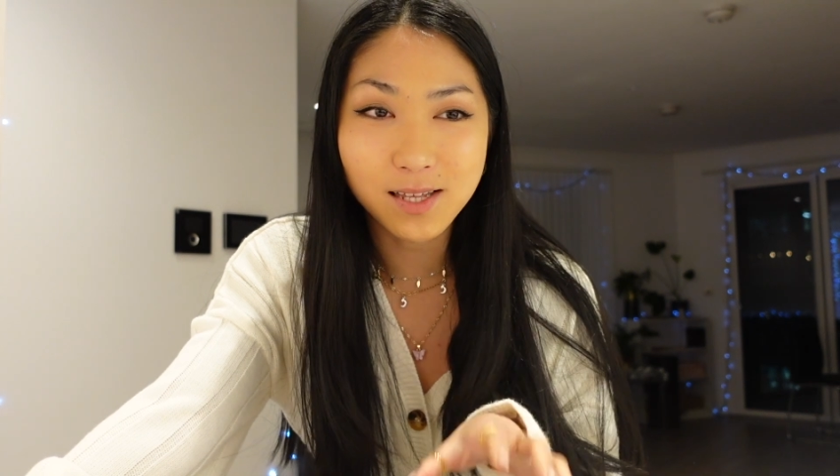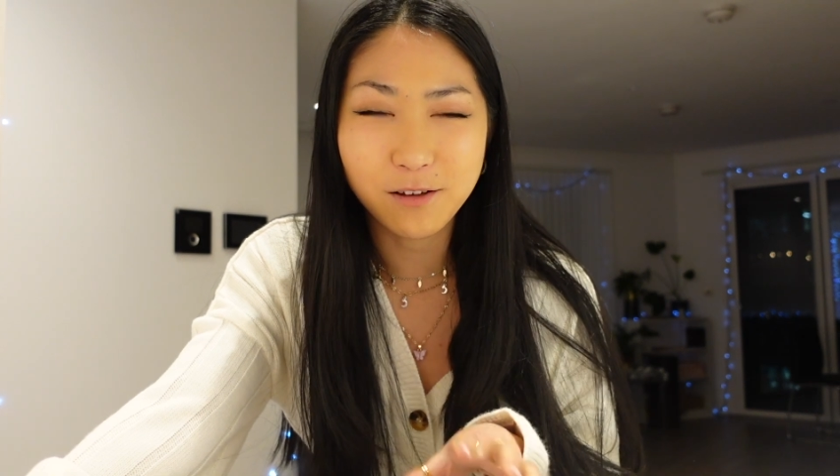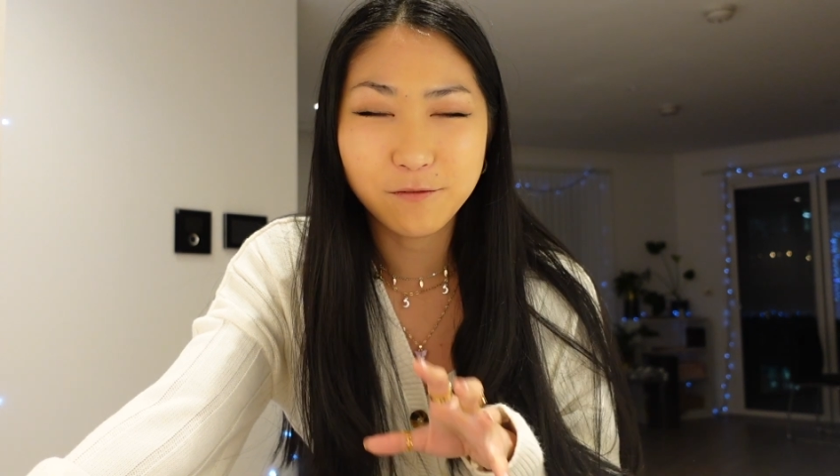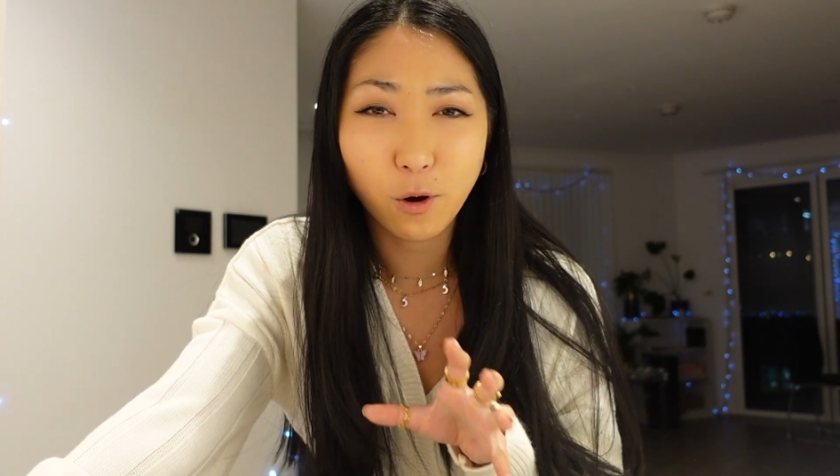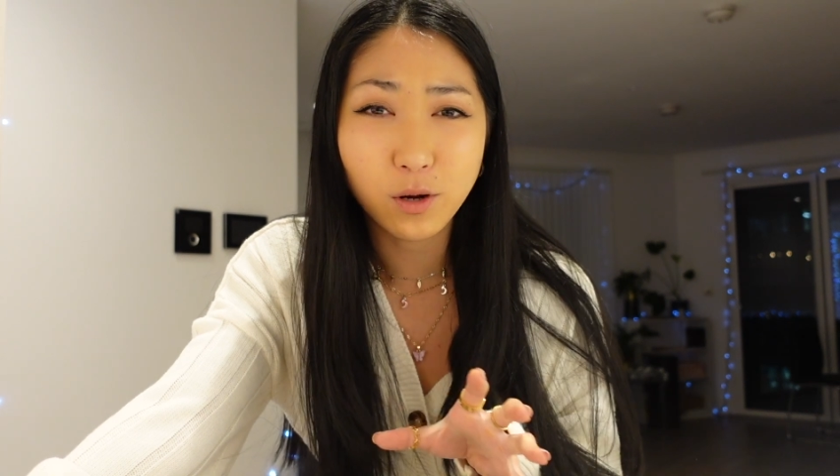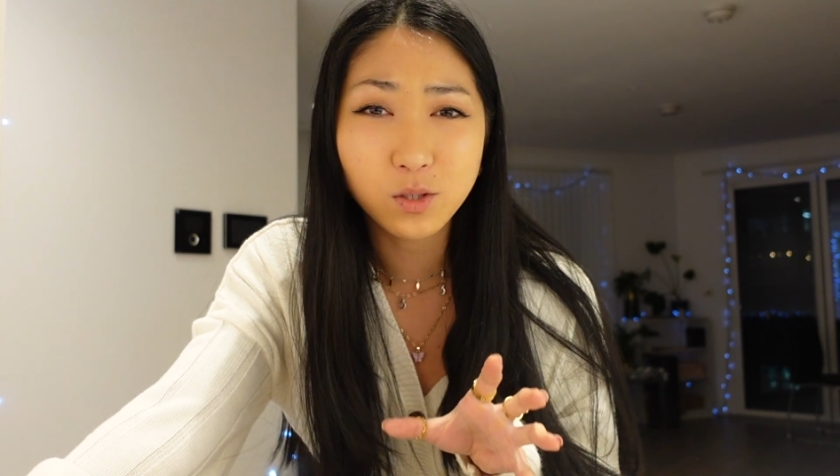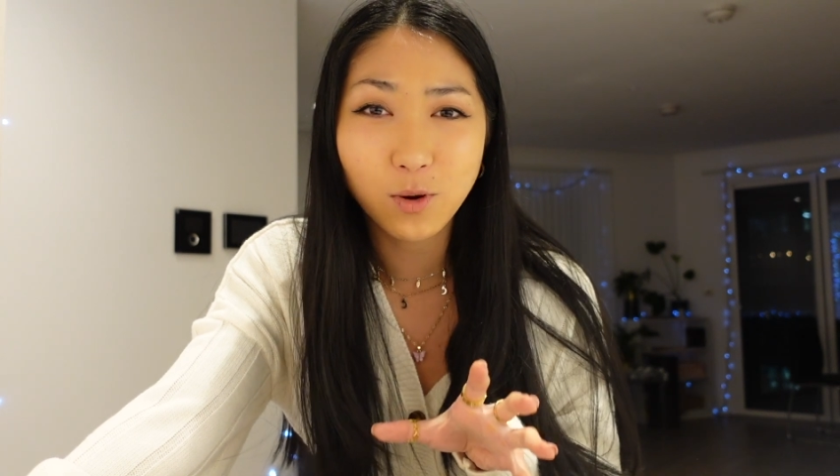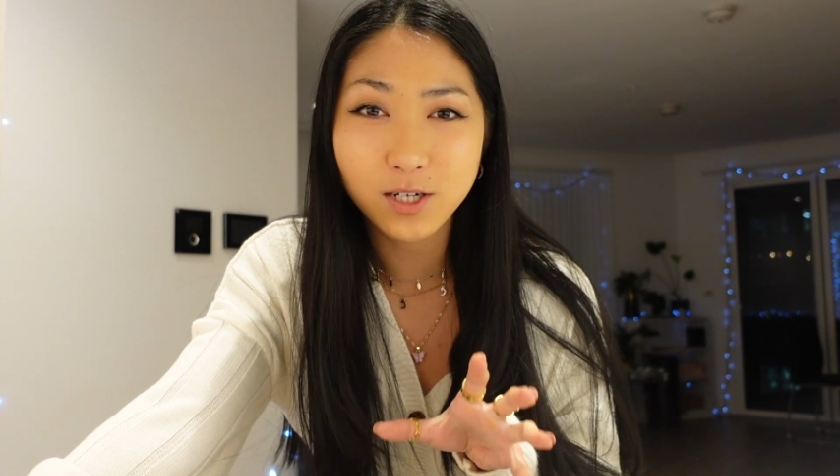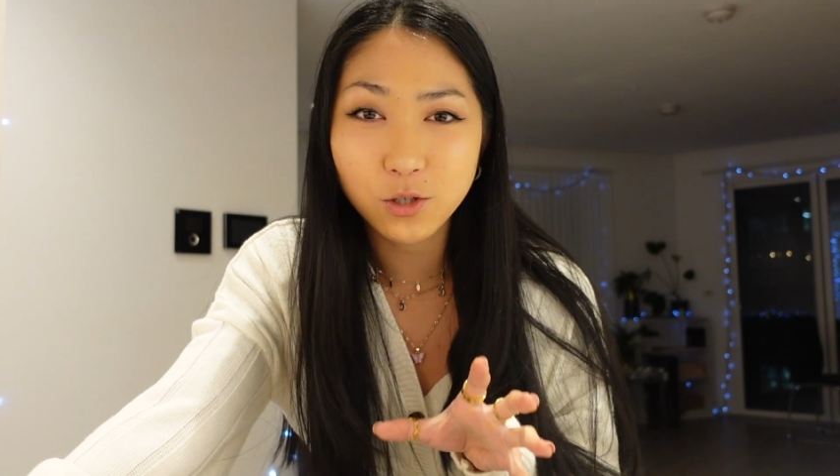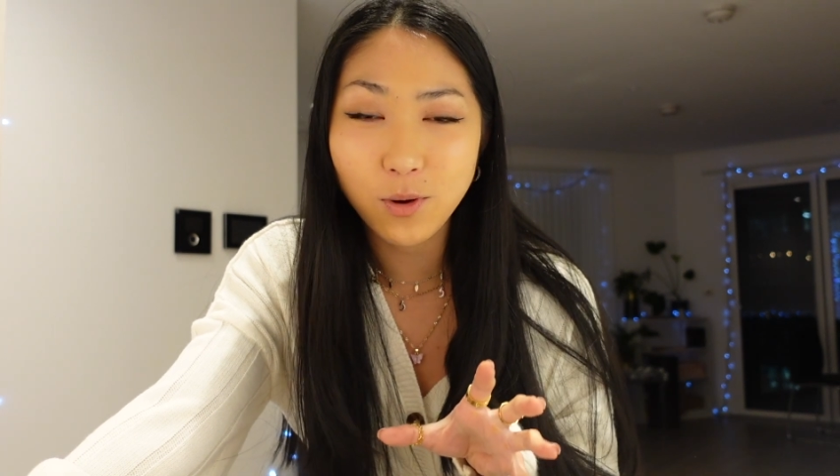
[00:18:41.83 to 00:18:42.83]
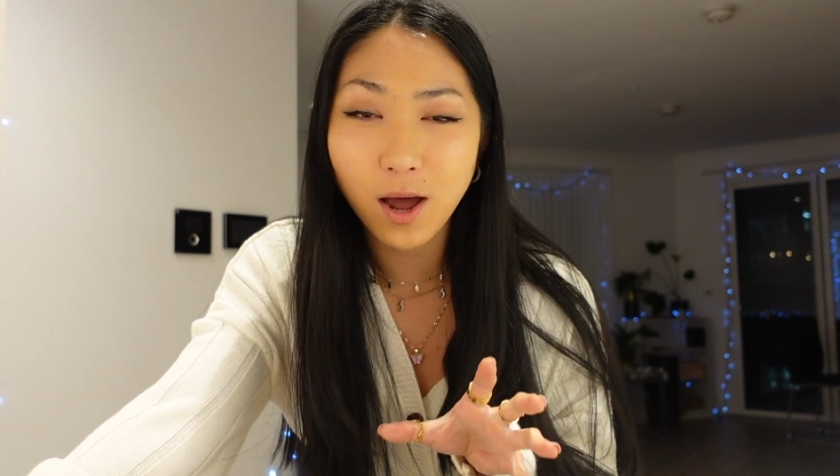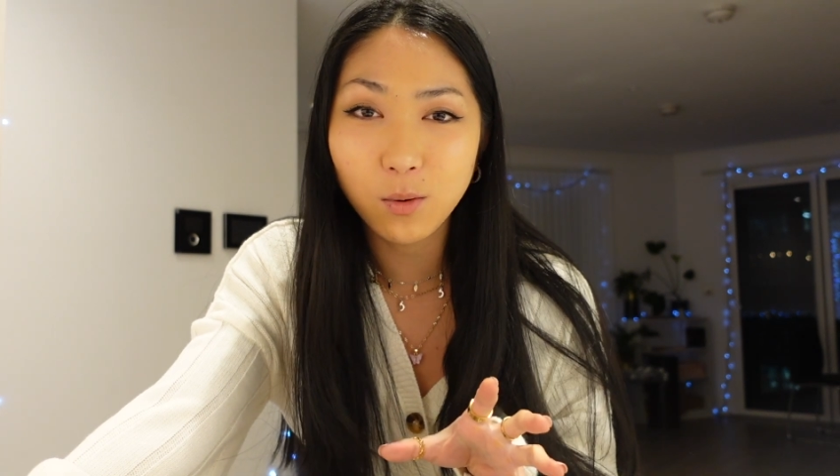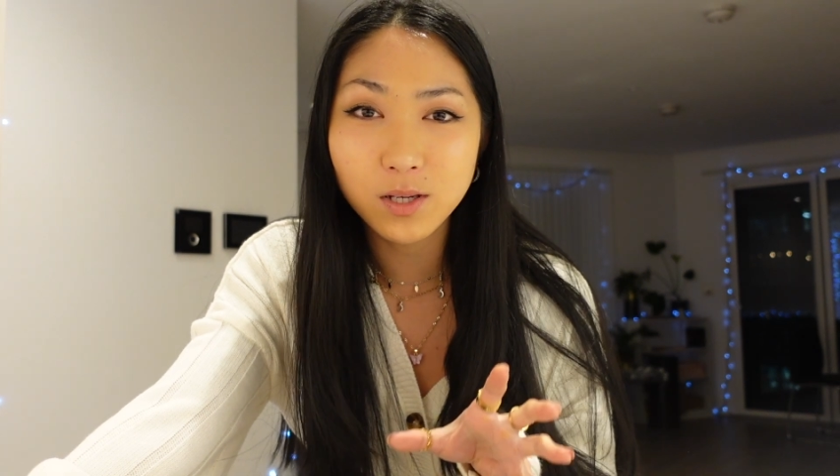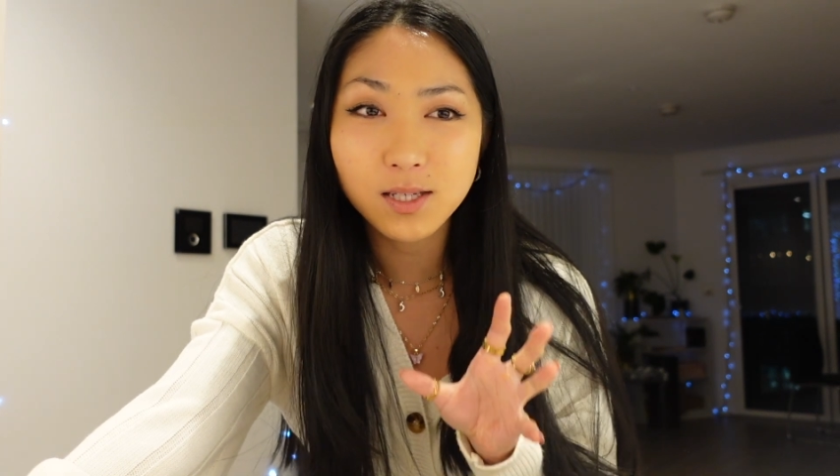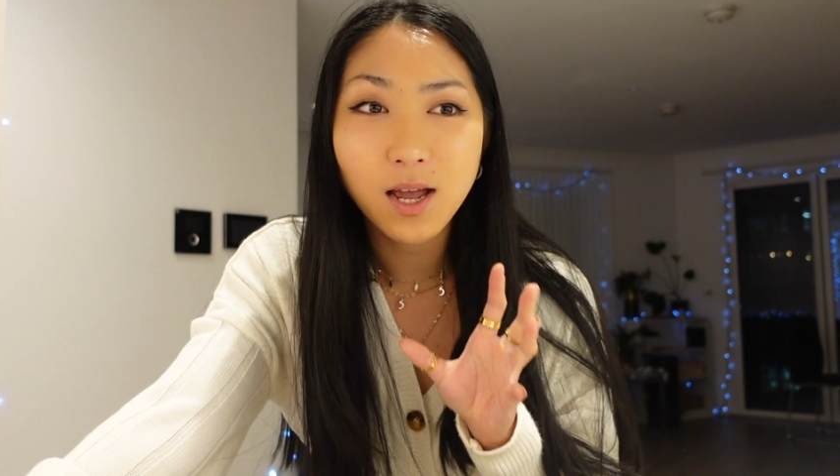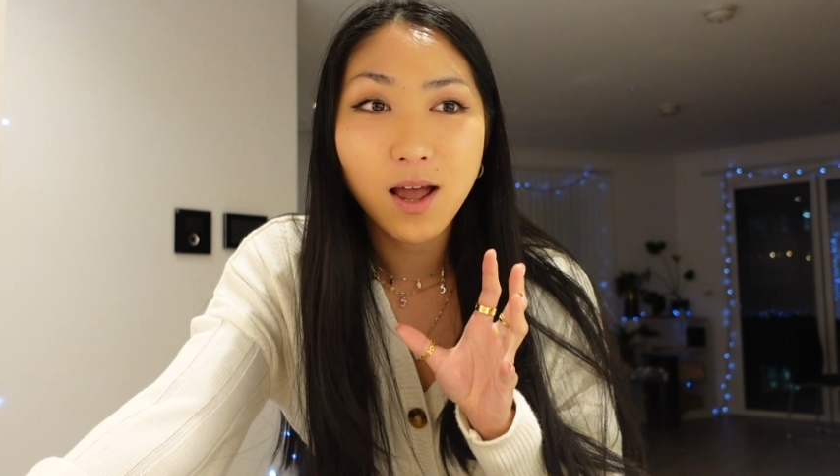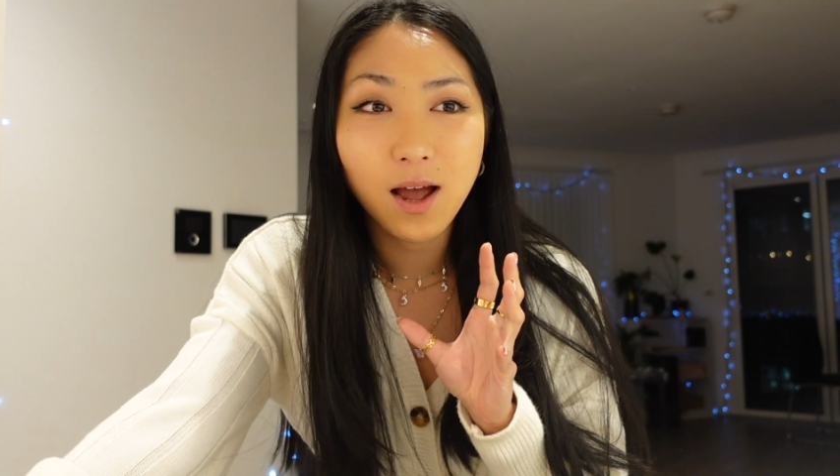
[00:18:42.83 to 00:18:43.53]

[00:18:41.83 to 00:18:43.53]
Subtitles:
at the first 1-2 hours,